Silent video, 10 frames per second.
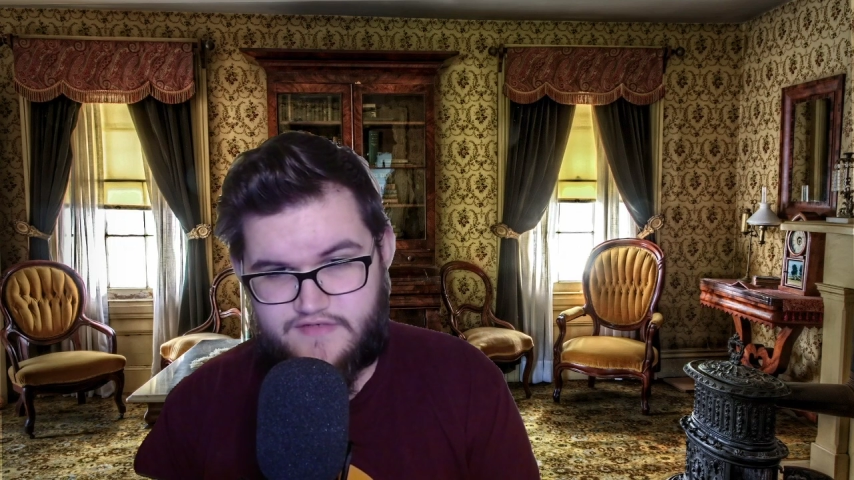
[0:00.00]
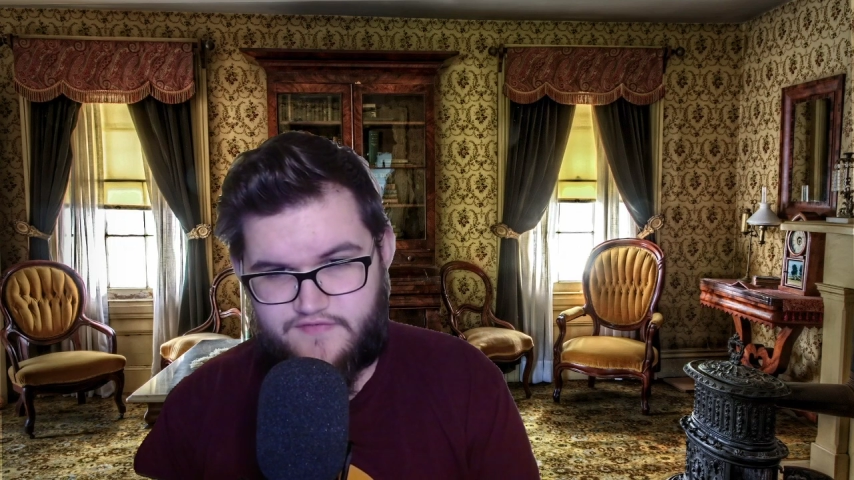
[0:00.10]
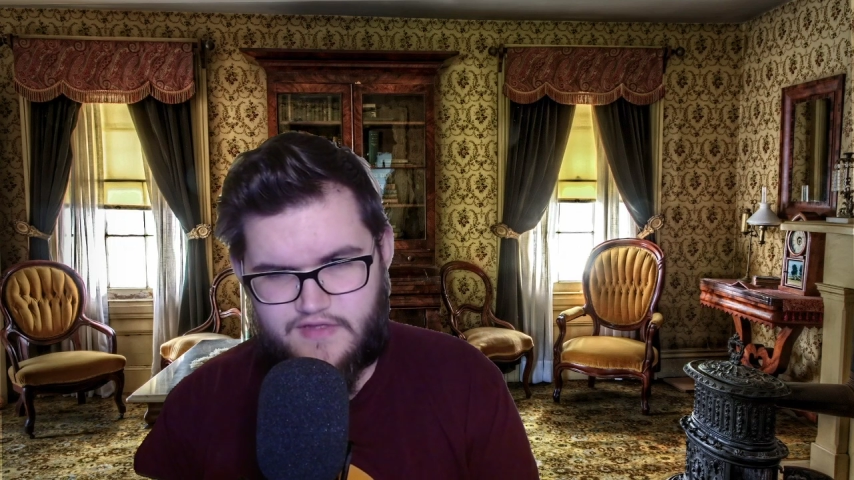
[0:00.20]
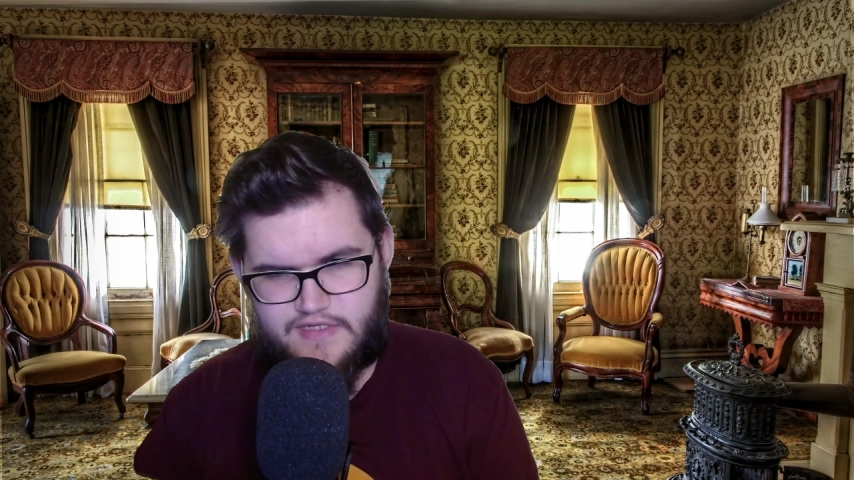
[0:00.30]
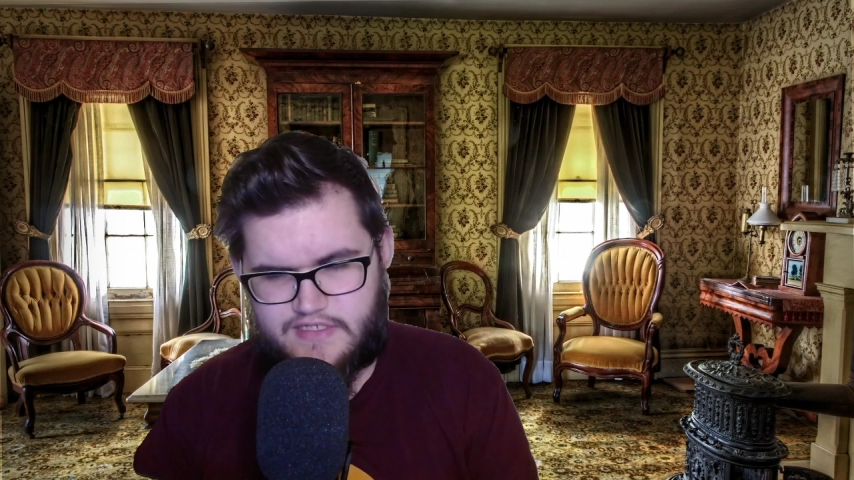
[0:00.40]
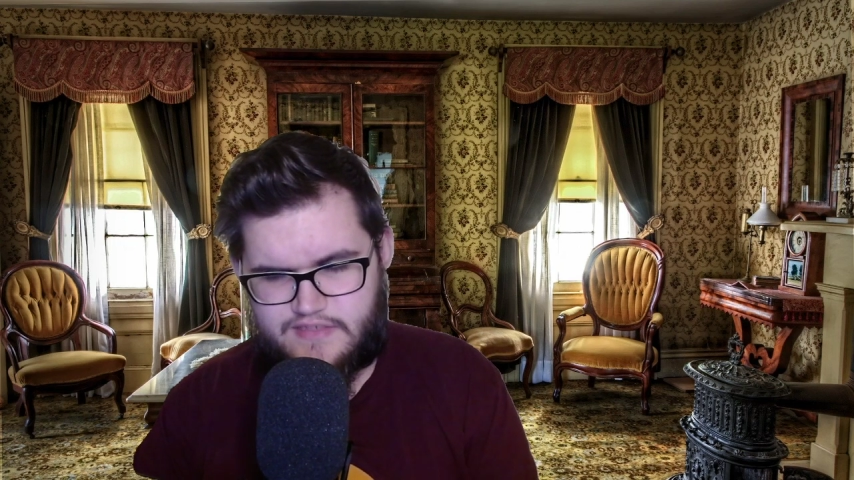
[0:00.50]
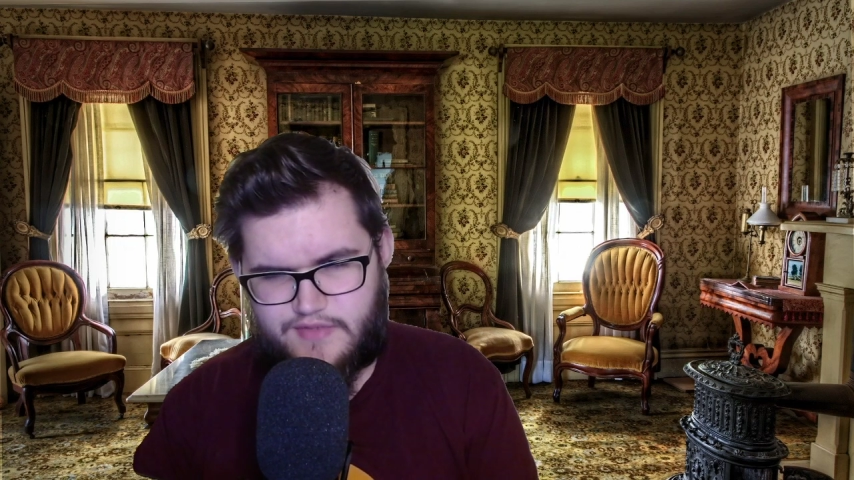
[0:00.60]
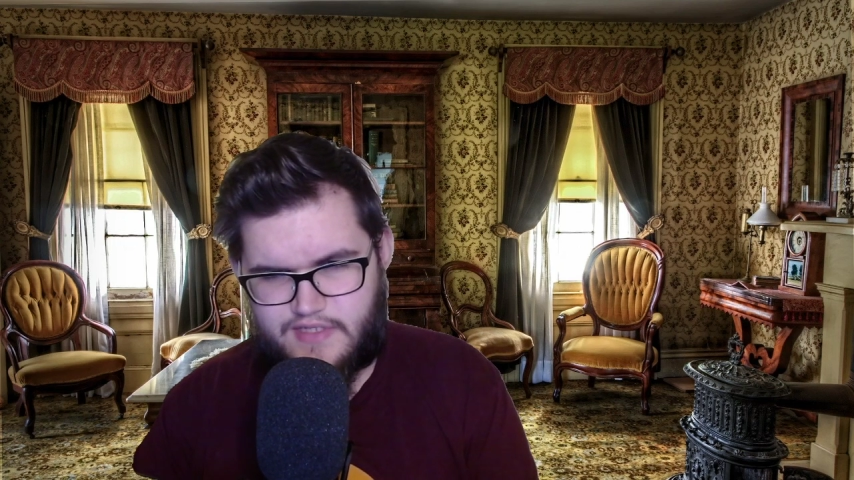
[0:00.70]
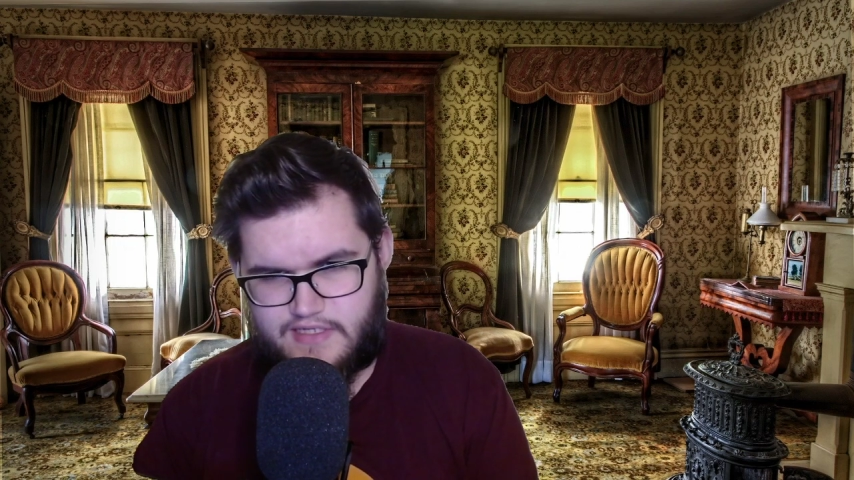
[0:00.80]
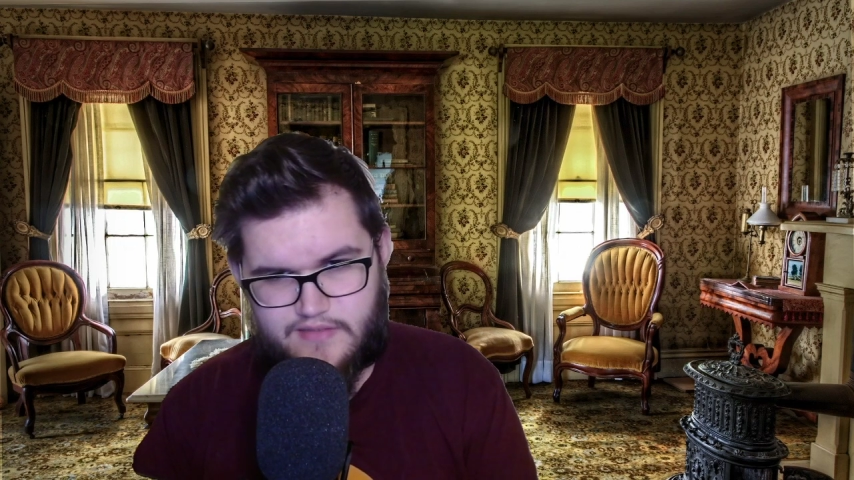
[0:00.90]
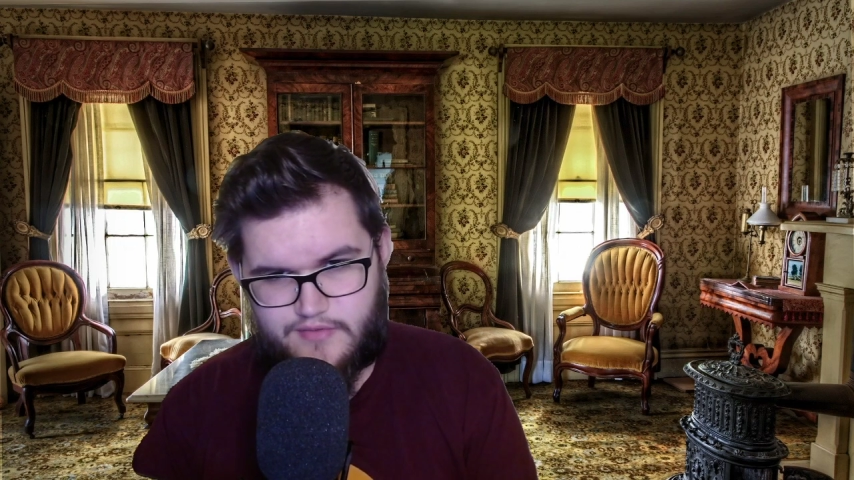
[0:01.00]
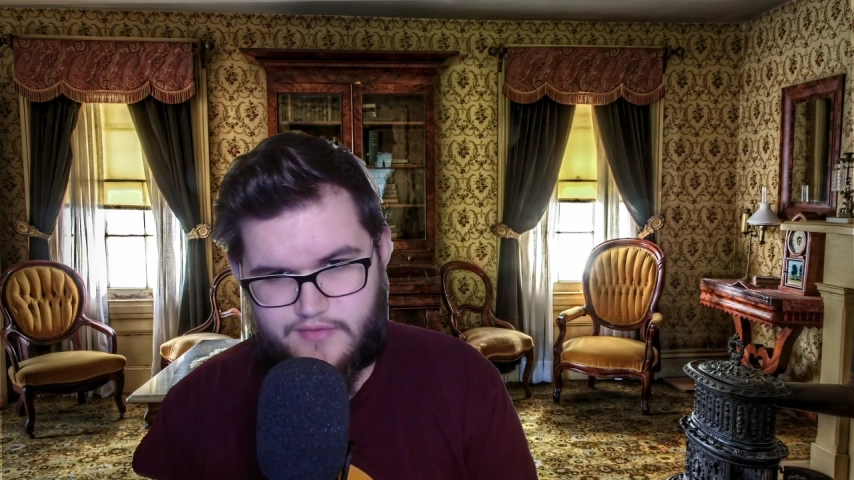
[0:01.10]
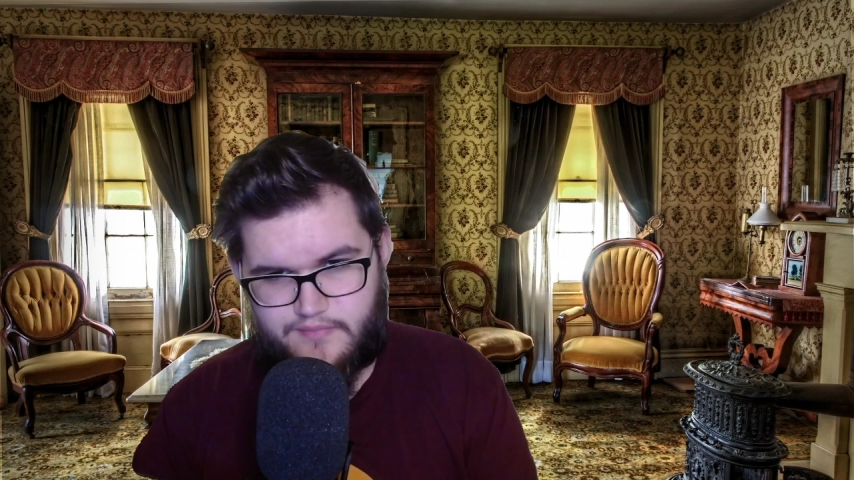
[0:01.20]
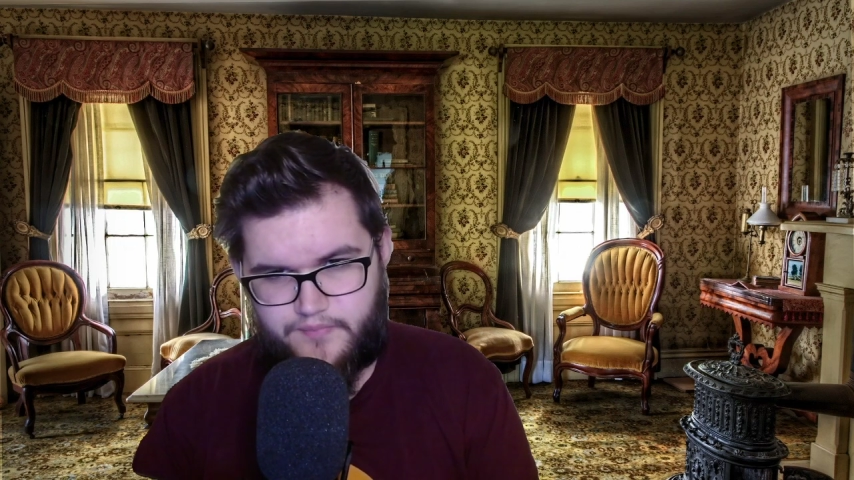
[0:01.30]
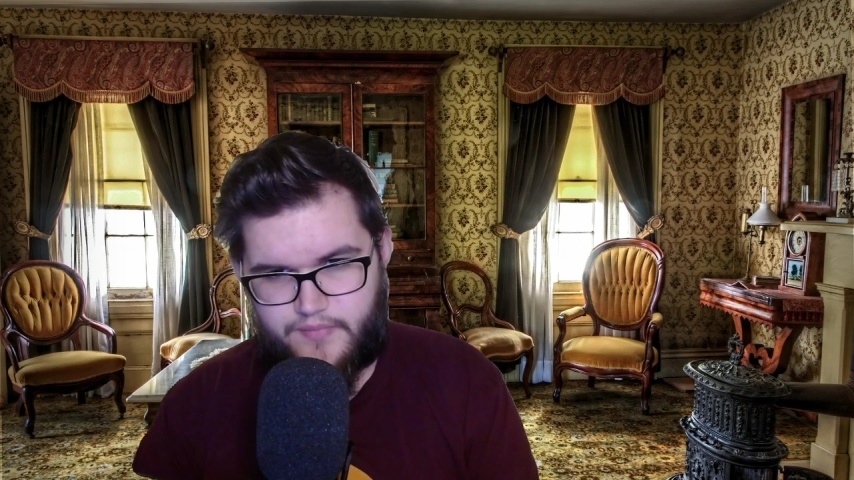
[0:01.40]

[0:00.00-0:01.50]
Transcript: face became him.